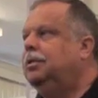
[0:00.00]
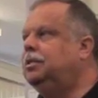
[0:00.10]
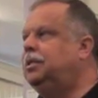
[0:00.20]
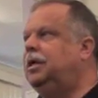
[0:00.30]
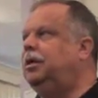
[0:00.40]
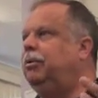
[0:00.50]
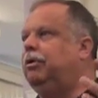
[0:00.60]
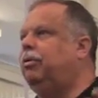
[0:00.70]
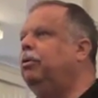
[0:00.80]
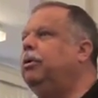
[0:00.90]
sit under
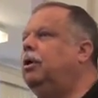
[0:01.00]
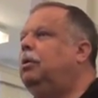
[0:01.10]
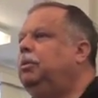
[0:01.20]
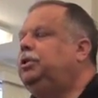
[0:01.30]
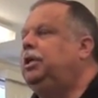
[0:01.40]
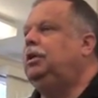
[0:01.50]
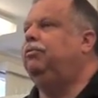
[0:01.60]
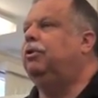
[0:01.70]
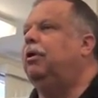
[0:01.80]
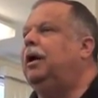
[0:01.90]
a crokinole machine,
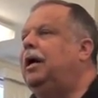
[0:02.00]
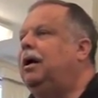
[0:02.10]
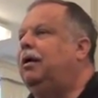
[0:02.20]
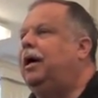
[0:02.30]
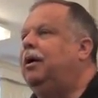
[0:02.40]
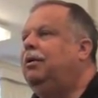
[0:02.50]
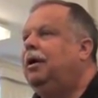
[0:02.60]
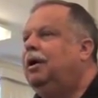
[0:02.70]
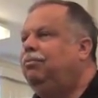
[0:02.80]
for crying out loud.